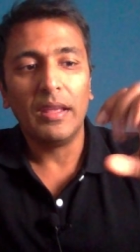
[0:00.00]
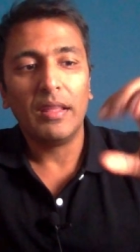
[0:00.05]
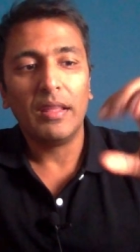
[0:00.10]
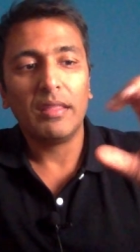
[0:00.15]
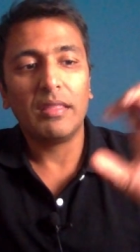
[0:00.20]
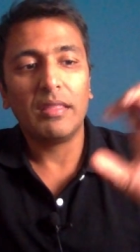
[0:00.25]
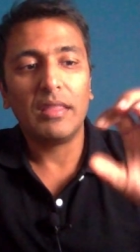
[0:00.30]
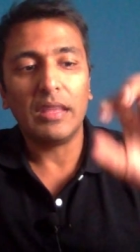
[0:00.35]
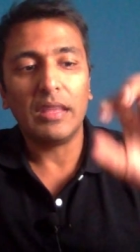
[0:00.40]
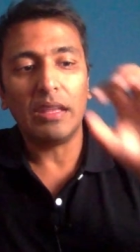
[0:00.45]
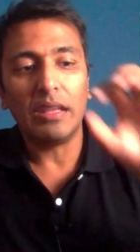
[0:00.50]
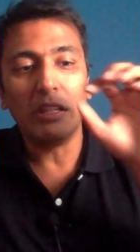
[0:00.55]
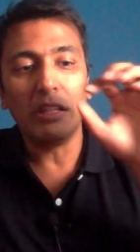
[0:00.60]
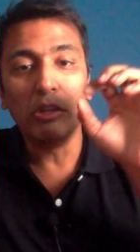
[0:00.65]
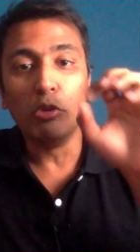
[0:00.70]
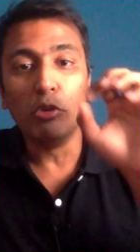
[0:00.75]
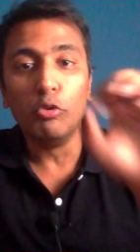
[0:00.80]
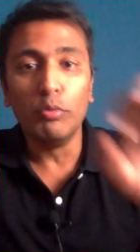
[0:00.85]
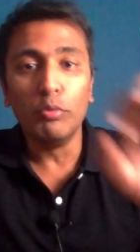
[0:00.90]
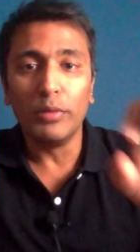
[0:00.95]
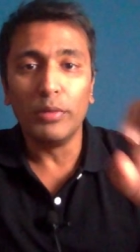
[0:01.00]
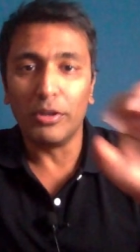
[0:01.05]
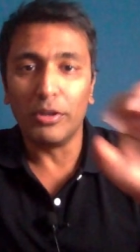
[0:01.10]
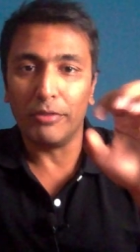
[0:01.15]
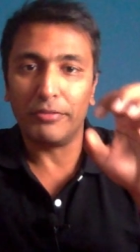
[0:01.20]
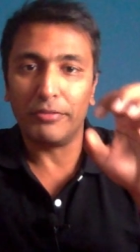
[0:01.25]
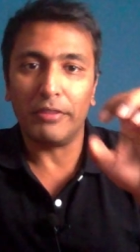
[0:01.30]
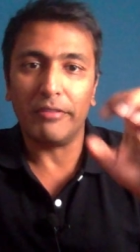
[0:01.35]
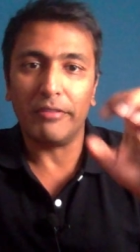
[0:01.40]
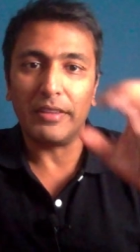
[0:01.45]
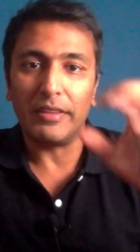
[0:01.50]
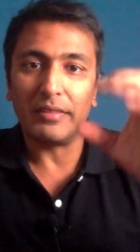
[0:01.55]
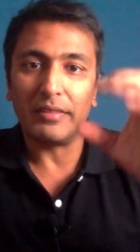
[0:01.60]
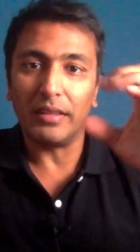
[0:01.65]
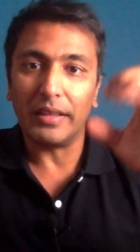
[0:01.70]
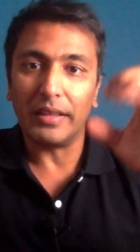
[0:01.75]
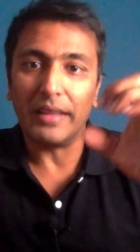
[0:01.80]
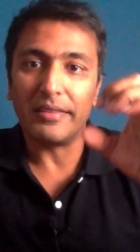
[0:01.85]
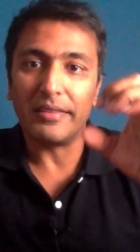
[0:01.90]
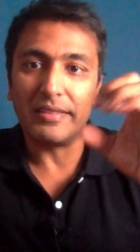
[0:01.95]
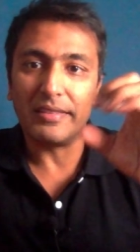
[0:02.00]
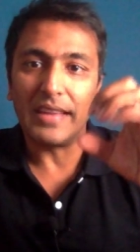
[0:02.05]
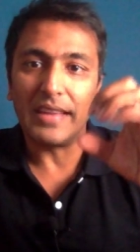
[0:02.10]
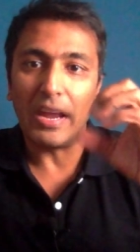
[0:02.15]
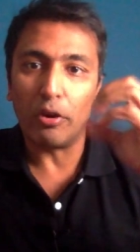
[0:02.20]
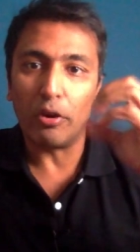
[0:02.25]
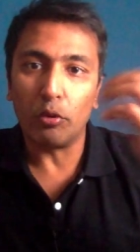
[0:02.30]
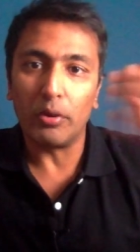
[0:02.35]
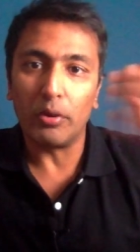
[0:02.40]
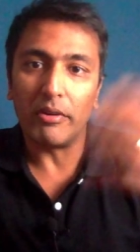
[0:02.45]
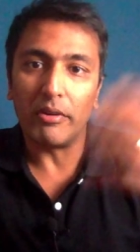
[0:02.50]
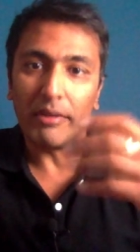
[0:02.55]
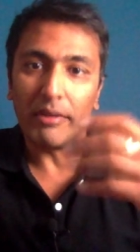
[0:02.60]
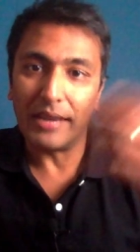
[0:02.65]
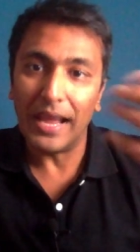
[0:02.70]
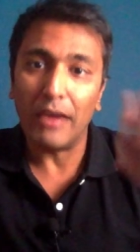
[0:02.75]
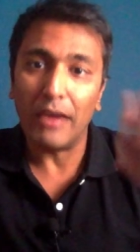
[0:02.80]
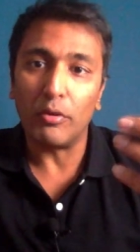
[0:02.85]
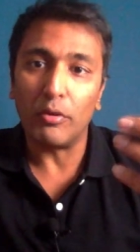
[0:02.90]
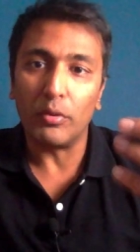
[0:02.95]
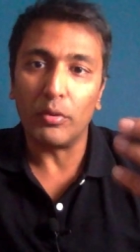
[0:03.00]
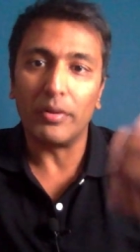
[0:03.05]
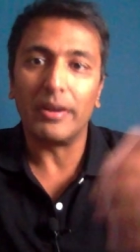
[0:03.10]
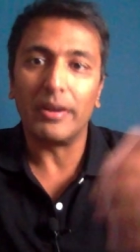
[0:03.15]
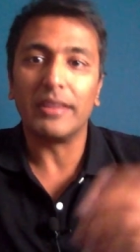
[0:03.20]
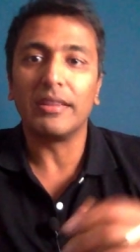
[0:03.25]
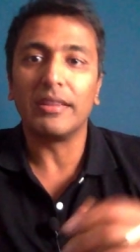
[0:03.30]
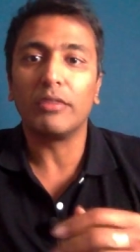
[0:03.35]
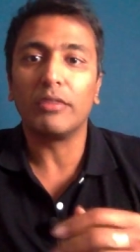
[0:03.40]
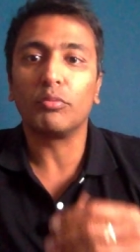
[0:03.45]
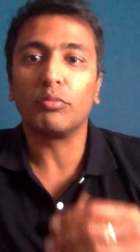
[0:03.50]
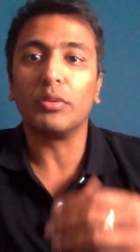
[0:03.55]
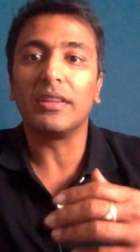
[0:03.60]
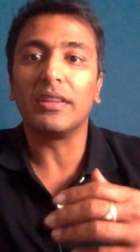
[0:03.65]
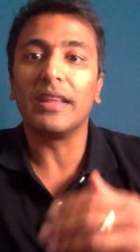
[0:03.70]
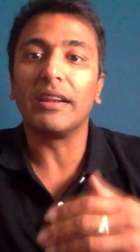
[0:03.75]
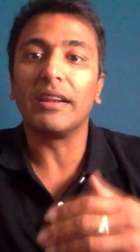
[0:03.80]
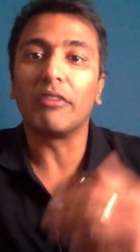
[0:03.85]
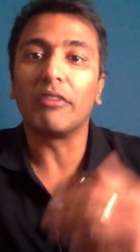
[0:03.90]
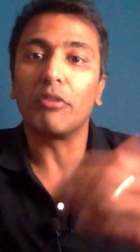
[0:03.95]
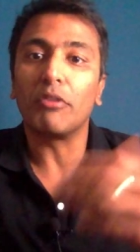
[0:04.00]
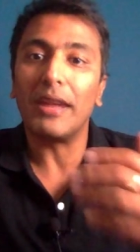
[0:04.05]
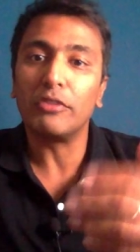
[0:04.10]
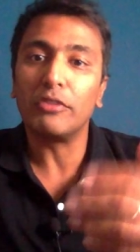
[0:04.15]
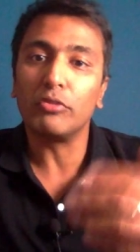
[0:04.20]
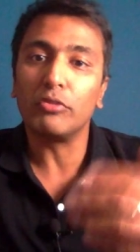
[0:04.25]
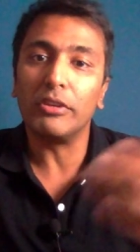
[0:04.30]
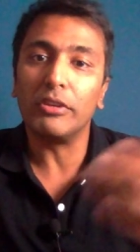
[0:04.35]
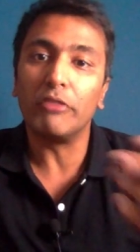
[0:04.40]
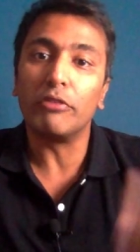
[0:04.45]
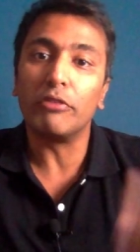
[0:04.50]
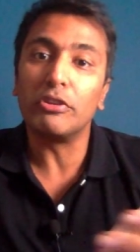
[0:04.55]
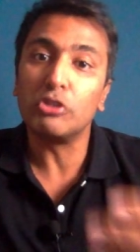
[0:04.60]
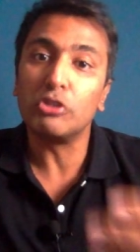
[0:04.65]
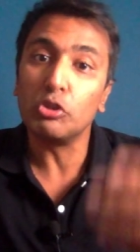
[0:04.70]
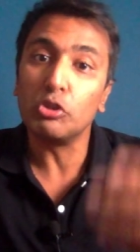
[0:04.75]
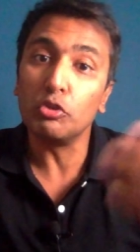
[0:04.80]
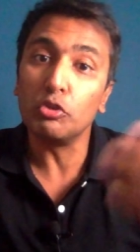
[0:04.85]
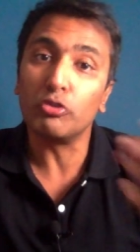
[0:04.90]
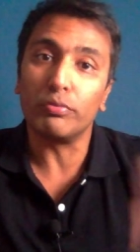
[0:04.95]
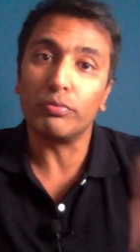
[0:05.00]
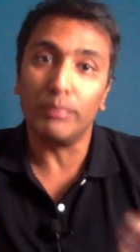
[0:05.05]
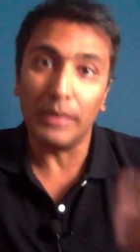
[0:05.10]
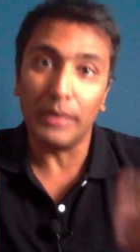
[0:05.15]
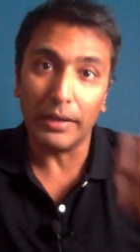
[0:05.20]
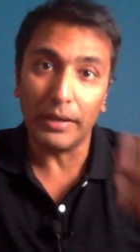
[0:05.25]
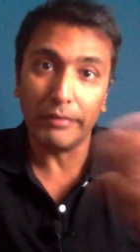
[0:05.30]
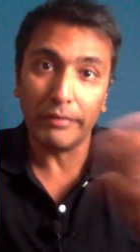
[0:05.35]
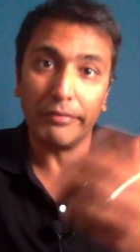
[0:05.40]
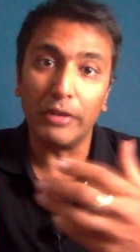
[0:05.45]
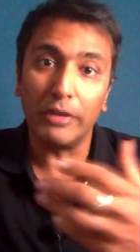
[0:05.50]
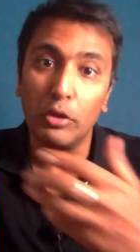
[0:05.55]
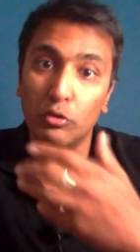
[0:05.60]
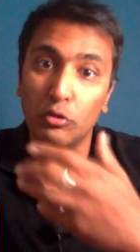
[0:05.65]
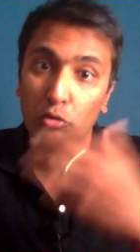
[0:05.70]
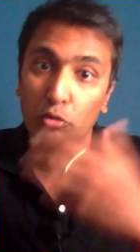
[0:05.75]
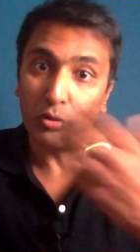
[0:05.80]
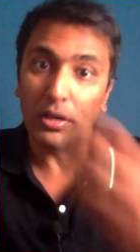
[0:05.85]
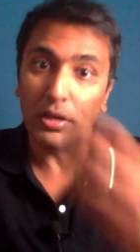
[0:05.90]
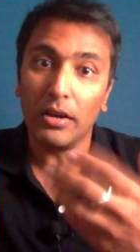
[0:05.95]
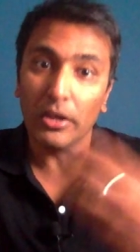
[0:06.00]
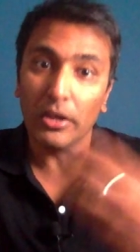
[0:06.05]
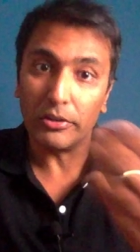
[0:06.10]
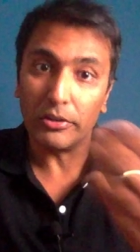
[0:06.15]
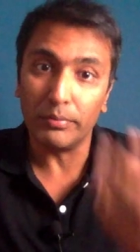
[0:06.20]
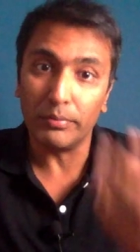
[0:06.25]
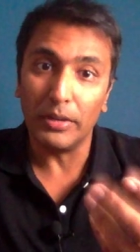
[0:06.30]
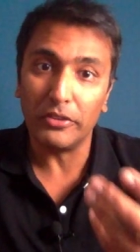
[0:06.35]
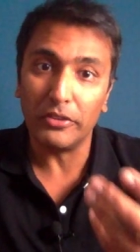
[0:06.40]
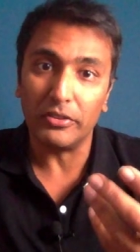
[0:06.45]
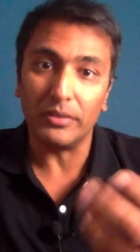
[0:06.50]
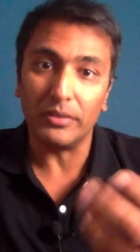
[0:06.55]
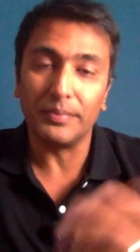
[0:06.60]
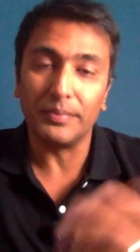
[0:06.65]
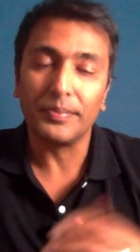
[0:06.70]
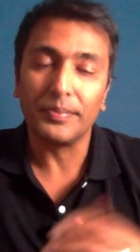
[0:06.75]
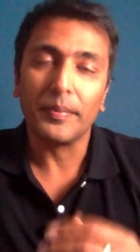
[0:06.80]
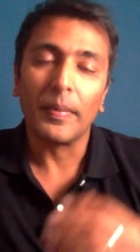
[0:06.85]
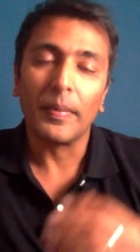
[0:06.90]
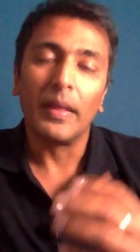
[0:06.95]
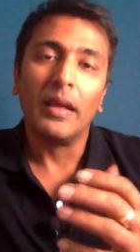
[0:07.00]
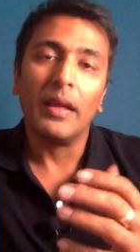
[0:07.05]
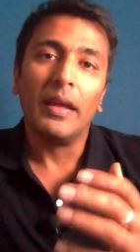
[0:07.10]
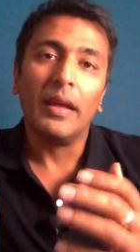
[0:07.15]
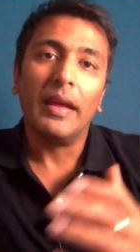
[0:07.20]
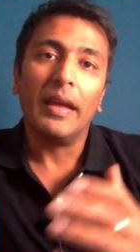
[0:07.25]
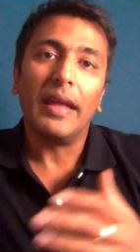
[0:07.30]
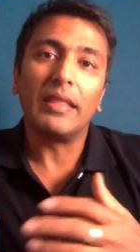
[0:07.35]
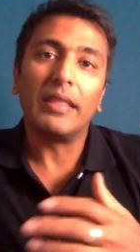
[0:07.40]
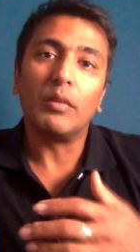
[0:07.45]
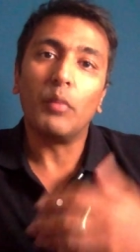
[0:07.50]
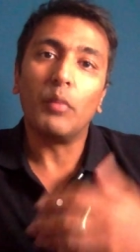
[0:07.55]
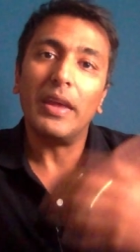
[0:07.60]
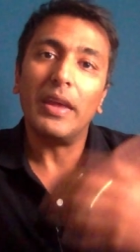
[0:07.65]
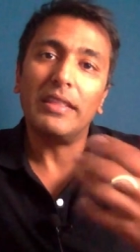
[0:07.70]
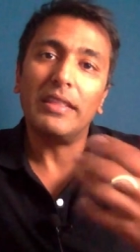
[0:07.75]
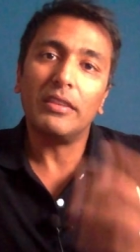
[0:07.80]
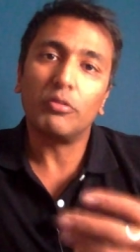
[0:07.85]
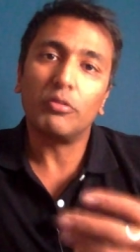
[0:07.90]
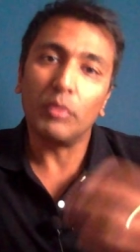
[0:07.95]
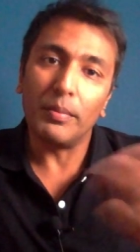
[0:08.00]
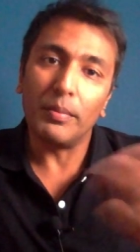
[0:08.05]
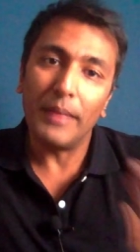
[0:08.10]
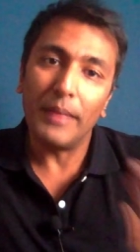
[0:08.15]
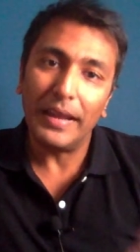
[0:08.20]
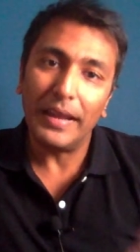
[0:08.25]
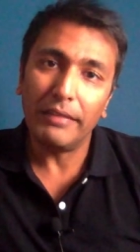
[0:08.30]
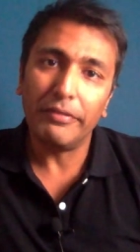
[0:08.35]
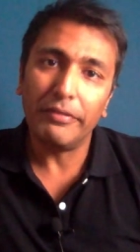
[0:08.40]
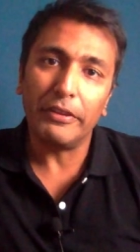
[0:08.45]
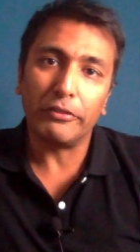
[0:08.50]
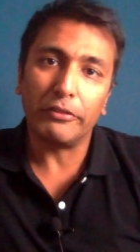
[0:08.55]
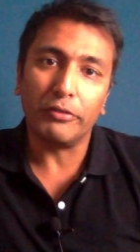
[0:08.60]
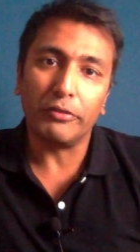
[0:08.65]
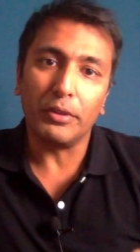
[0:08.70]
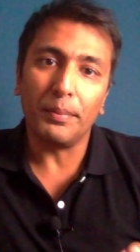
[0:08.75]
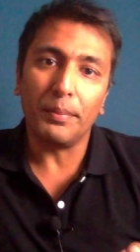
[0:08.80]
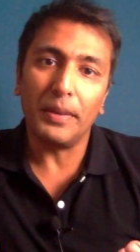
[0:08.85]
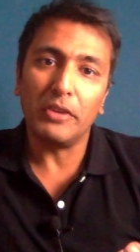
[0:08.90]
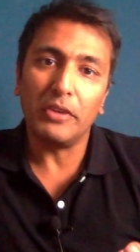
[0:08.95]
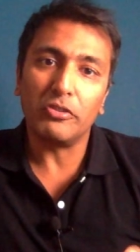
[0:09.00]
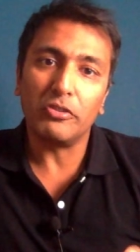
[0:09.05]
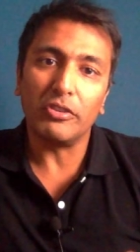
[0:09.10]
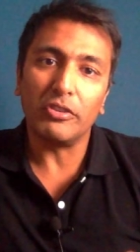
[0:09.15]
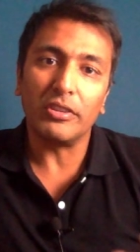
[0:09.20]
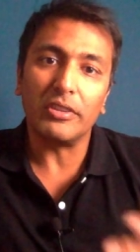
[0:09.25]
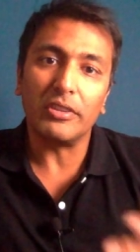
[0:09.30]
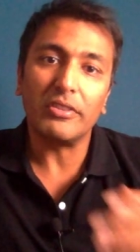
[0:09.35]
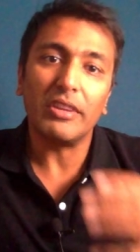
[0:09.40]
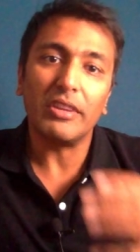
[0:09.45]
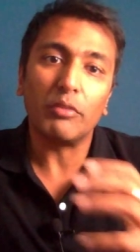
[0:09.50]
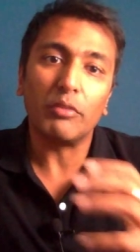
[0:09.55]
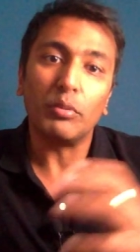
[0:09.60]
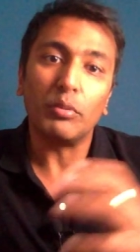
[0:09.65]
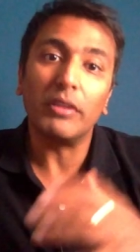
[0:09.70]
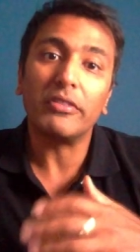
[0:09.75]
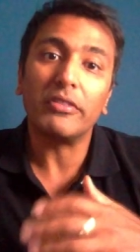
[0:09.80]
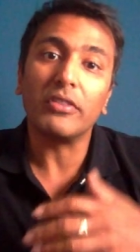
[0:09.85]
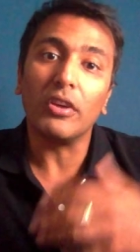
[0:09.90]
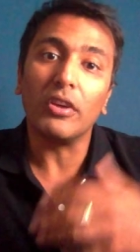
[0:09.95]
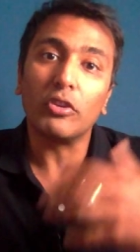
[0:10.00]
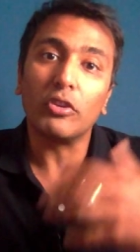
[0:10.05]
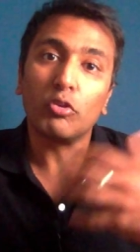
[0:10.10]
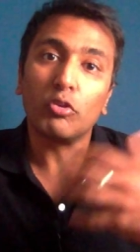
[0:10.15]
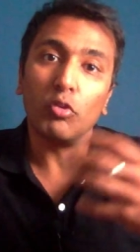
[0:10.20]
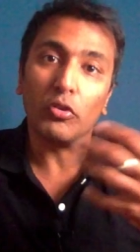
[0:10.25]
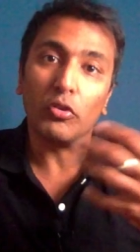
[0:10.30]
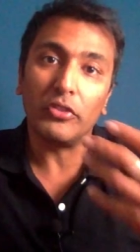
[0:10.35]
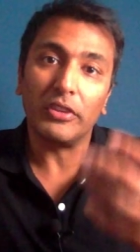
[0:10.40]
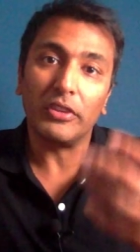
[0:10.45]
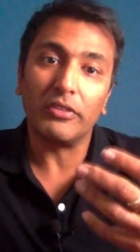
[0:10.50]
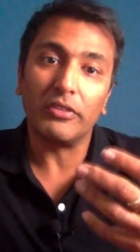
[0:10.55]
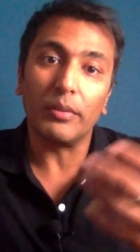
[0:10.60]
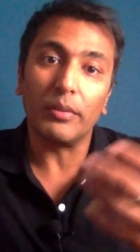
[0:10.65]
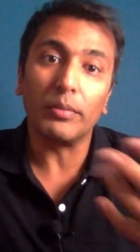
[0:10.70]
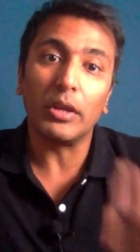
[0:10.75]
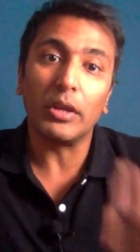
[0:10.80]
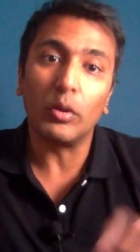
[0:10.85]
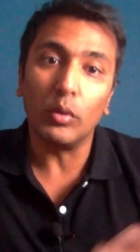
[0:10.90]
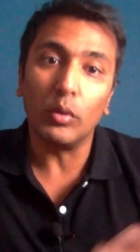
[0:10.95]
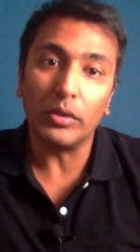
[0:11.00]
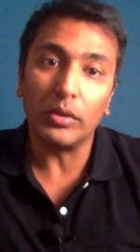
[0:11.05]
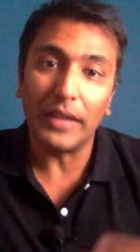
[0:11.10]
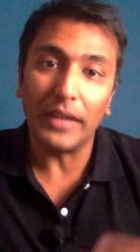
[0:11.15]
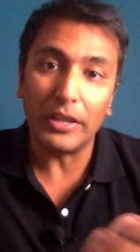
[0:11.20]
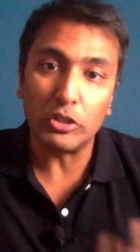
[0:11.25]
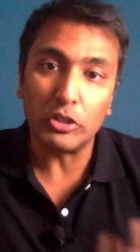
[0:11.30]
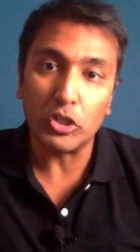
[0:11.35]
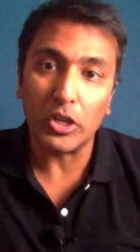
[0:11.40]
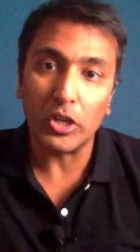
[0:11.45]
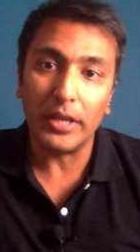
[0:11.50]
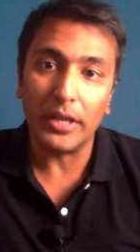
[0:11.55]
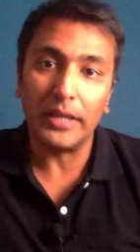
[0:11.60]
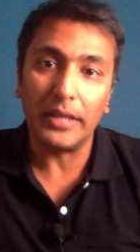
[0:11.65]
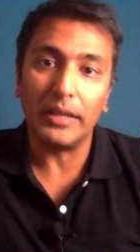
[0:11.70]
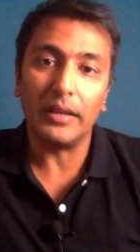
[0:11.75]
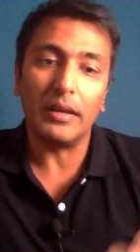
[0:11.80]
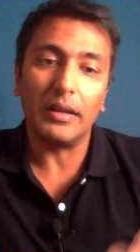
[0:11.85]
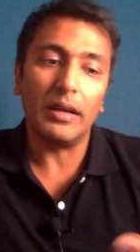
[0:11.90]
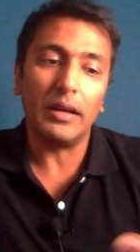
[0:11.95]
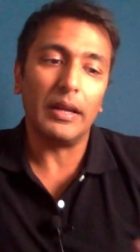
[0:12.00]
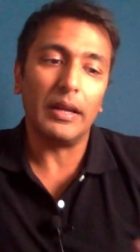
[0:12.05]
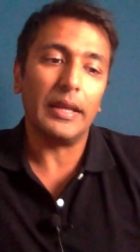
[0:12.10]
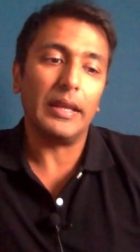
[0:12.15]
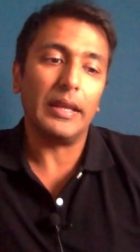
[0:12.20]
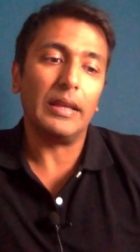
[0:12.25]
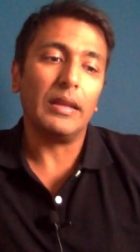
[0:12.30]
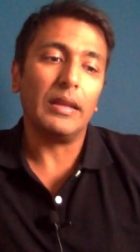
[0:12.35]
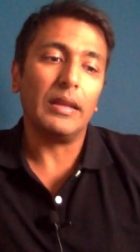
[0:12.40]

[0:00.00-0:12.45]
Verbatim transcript: the lumen of the vessel gets narrower and narrower, and this will then gradually reduce blood flow to the heart muscle. And the way this will manifest for the patient is it will start causing something called angina, i.e.,